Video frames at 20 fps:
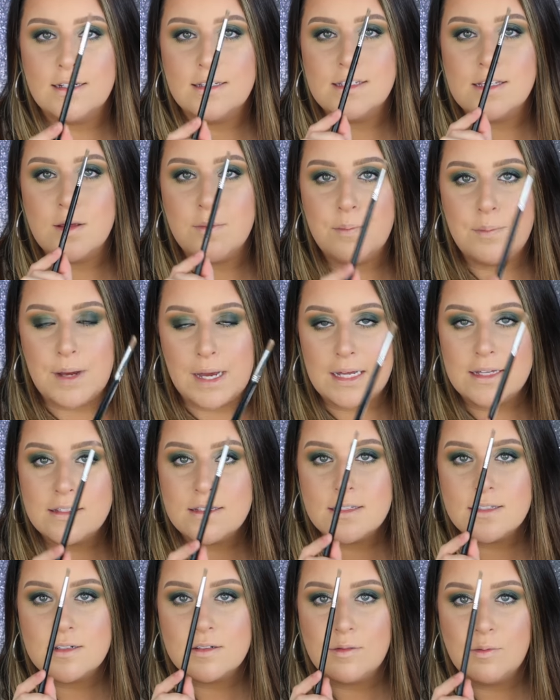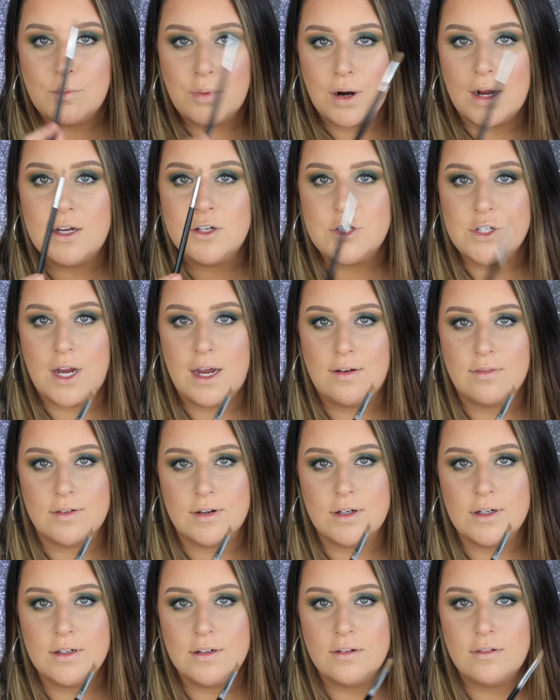is the best brush
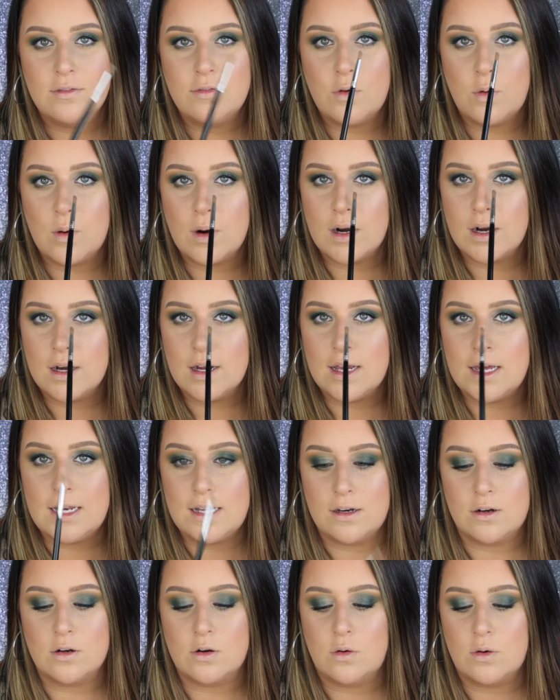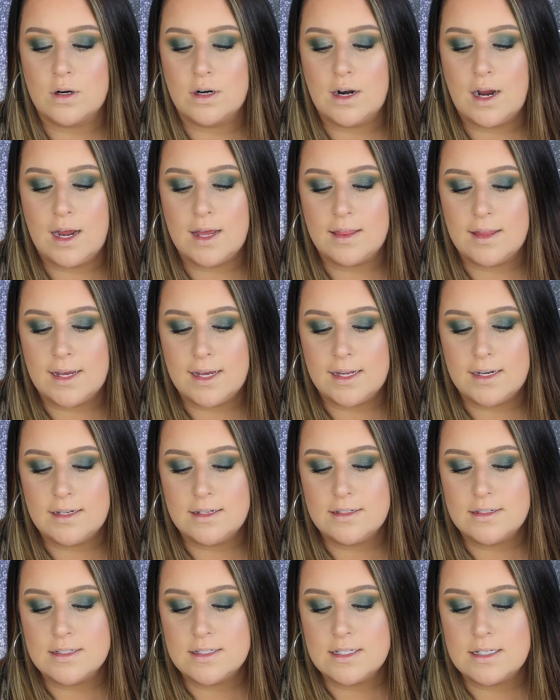ever for an inner corner highlight. It
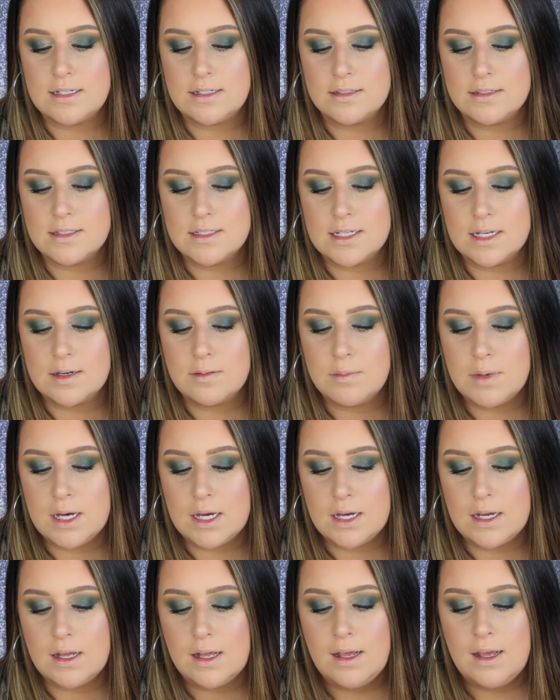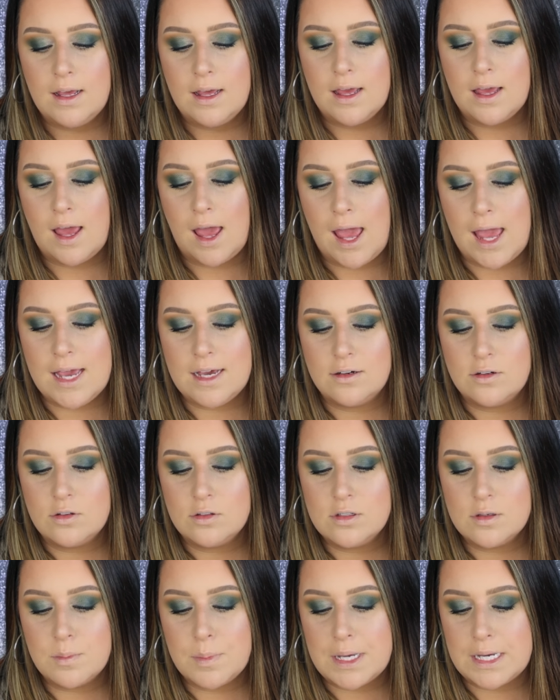is the Sigma
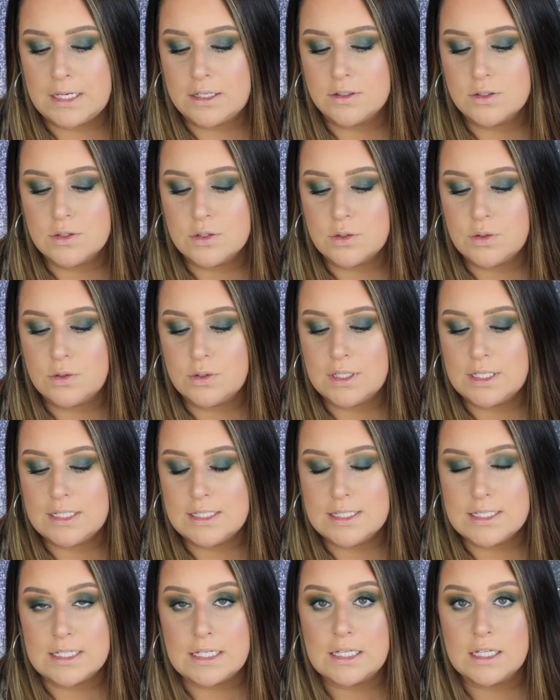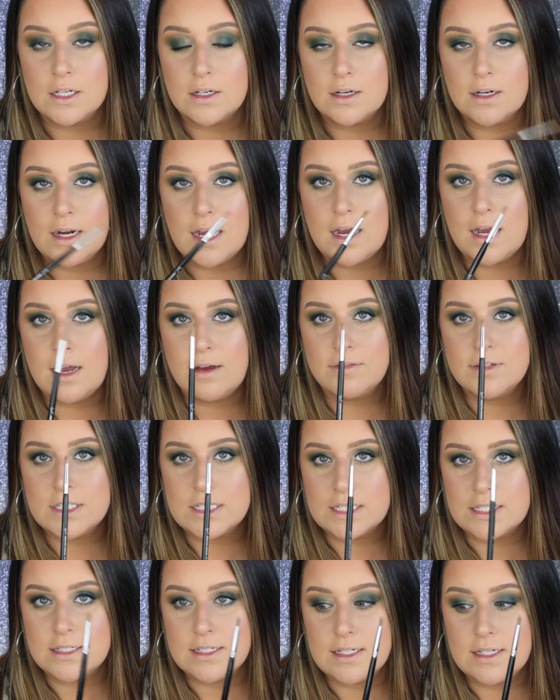Angled Pixel Concealer
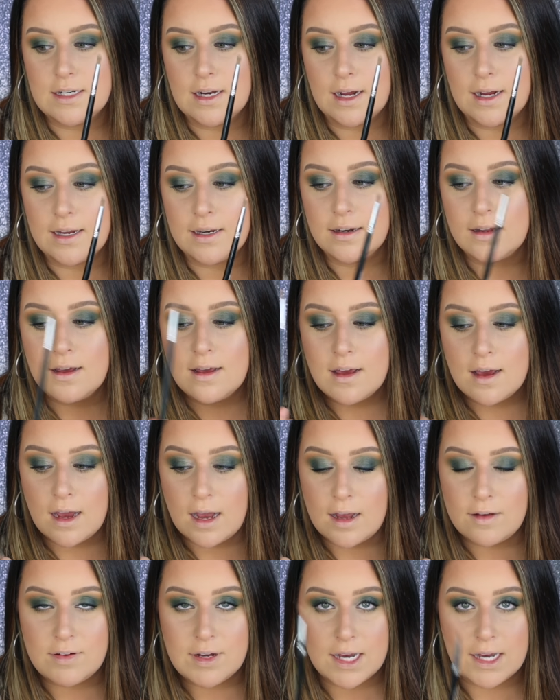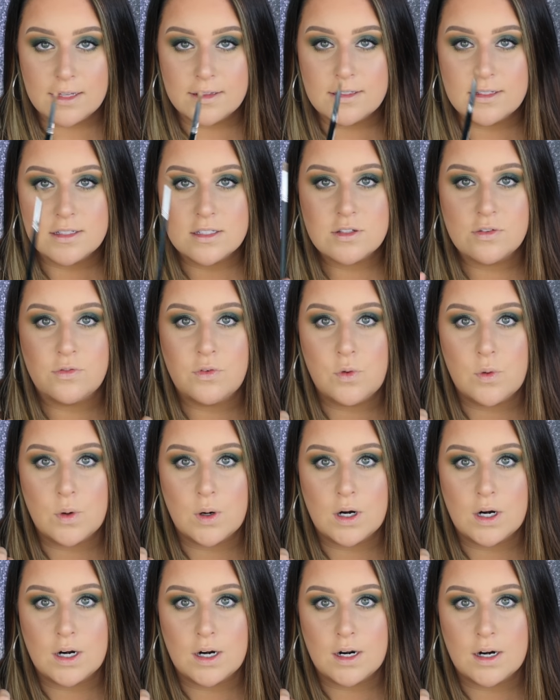f69. I've had this
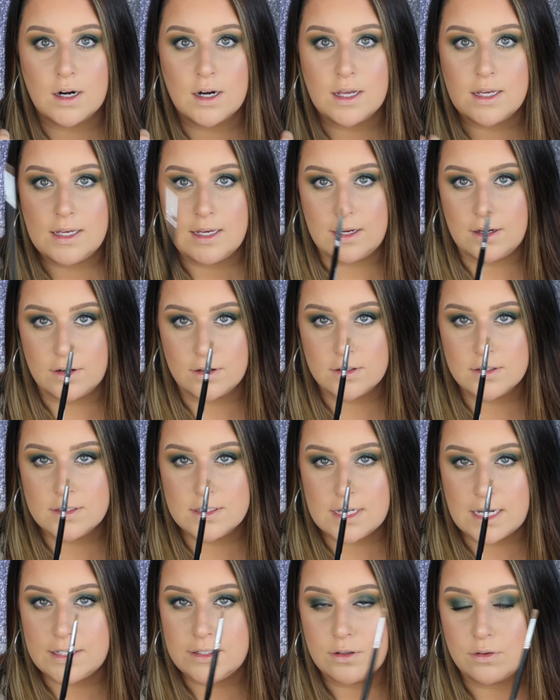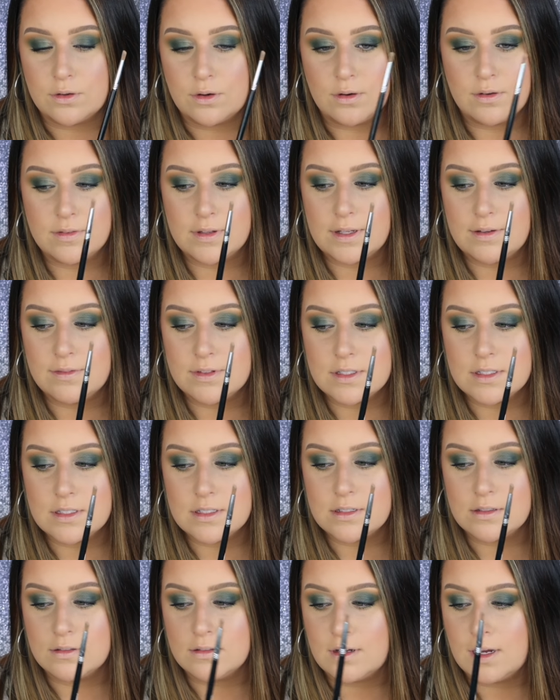for years. I don't know if they can
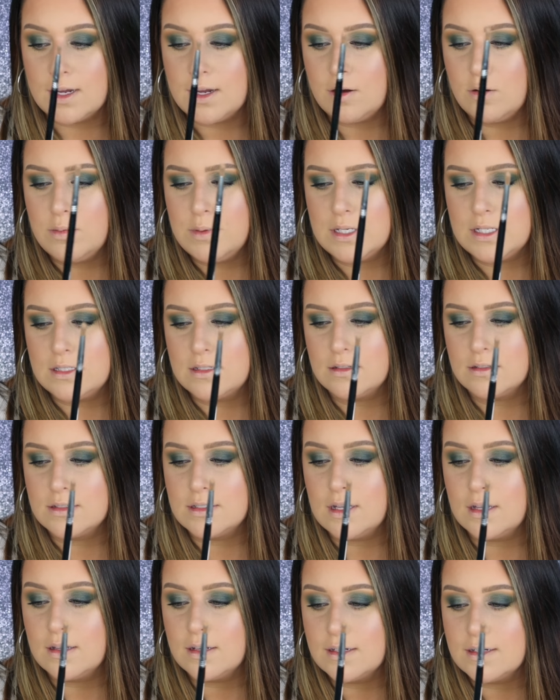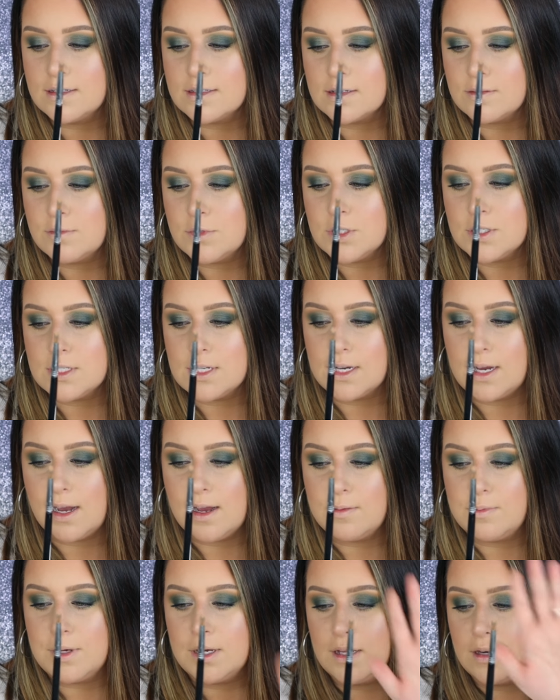still, I hope they still sell it because I'm just like
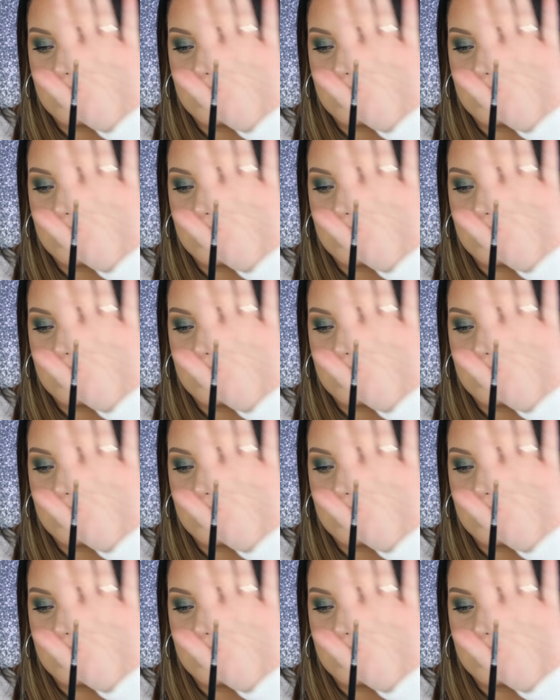hyping